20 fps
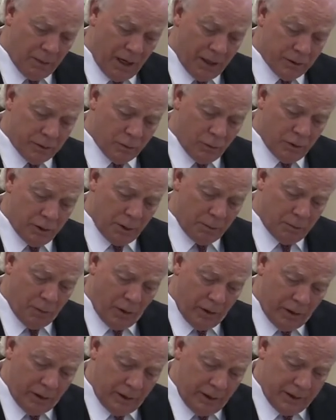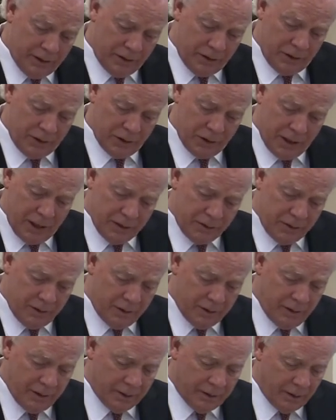as William Barclay
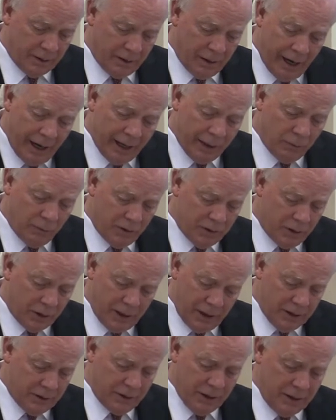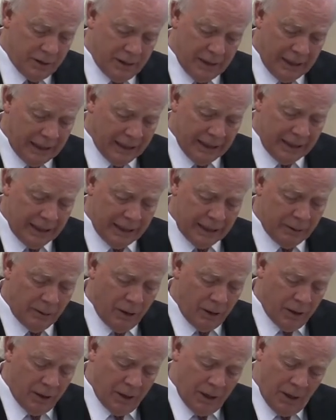suggested, that the light which gets into any